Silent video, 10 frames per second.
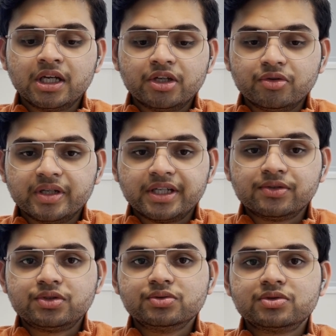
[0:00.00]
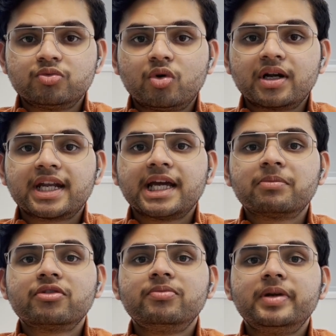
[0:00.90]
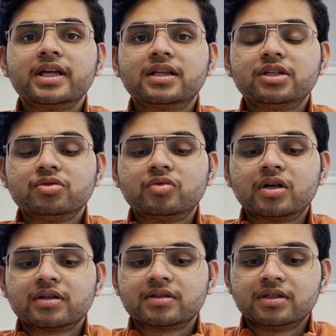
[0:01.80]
You need to choose what type of break that you want.